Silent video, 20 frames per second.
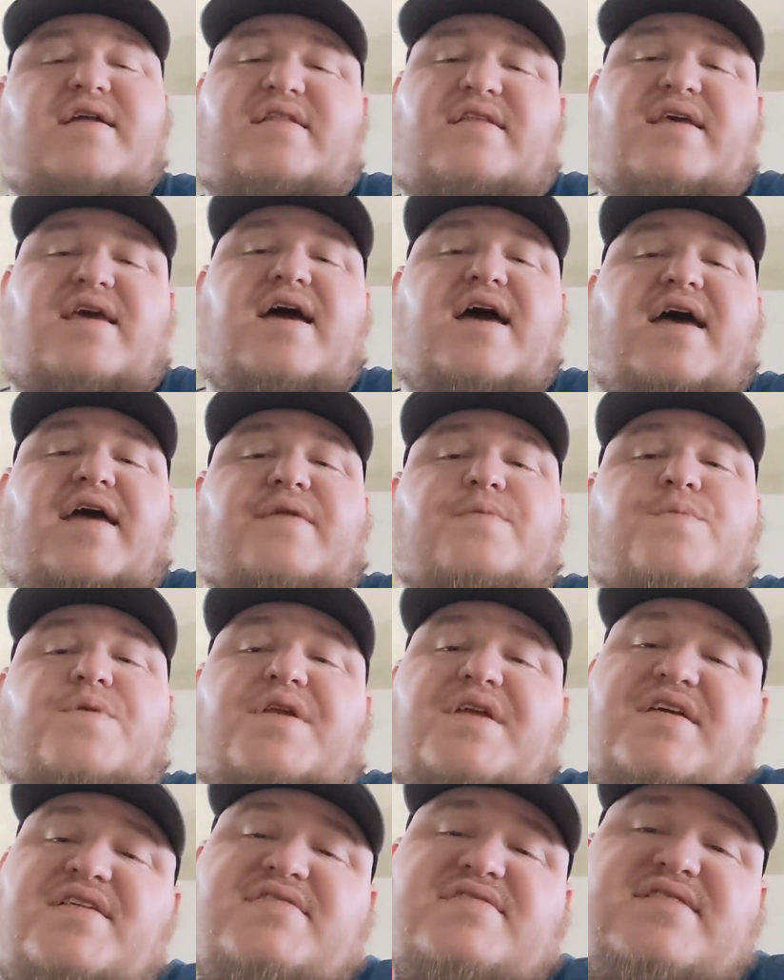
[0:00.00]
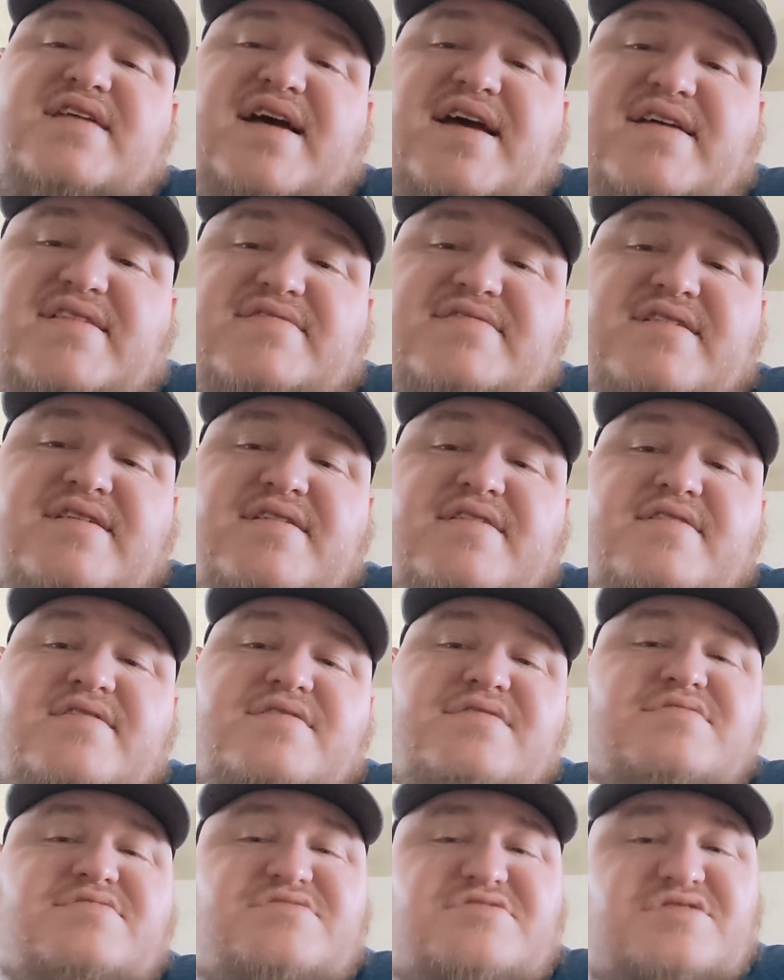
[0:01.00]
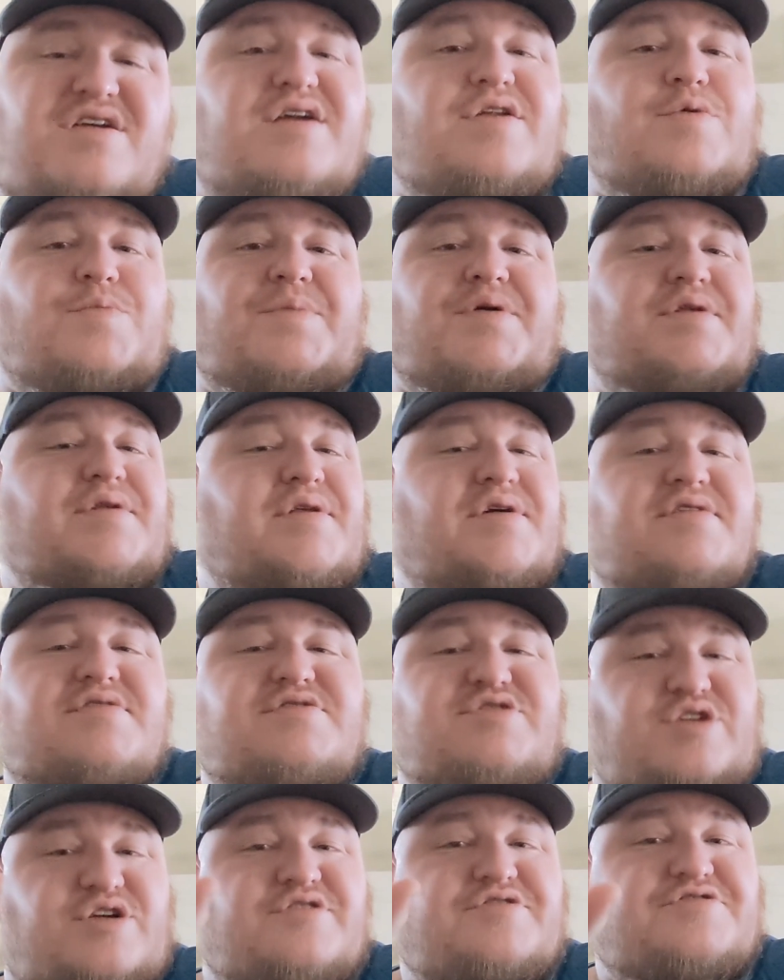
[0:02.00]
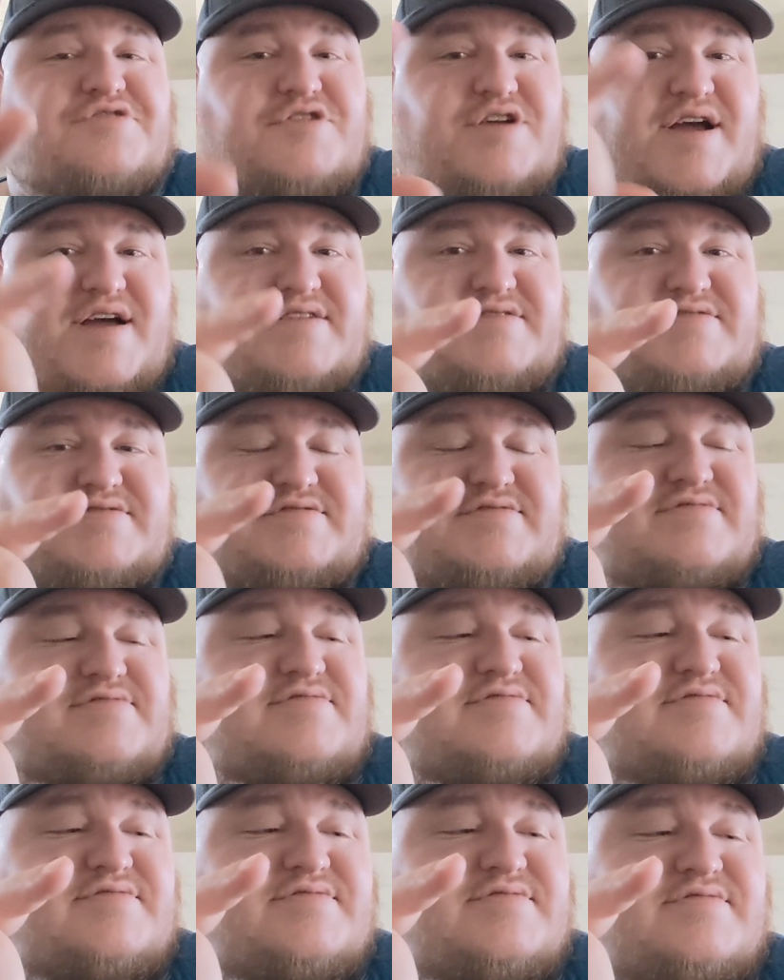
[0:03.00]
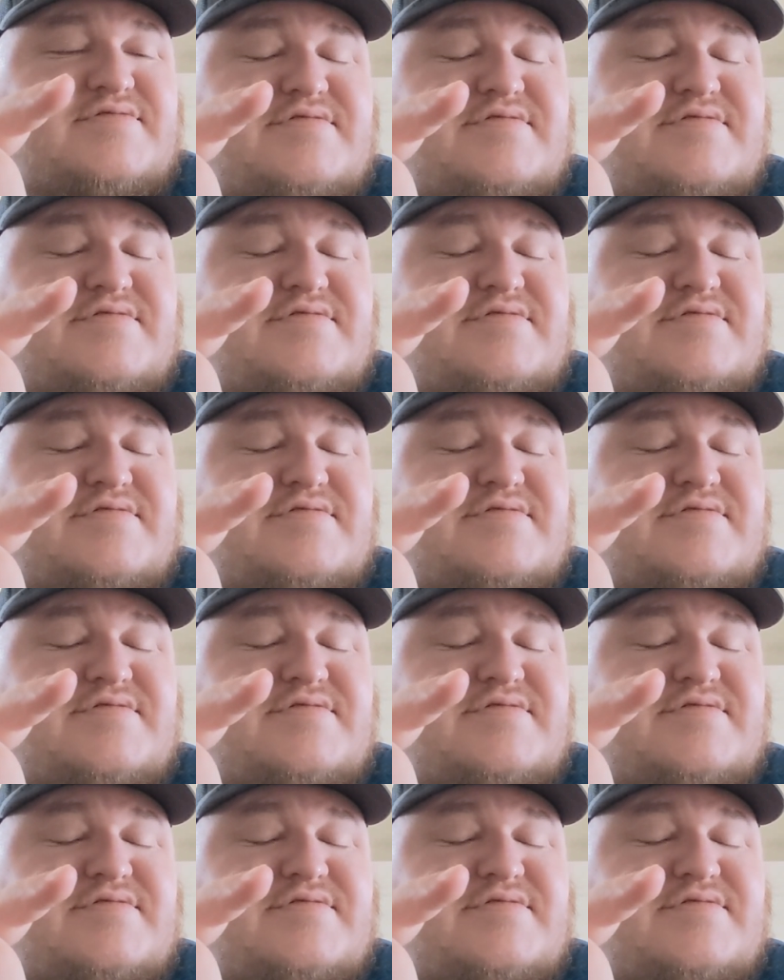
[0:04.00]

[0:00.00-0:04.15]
at the end, when he says, "Gentlemen, start your engines,"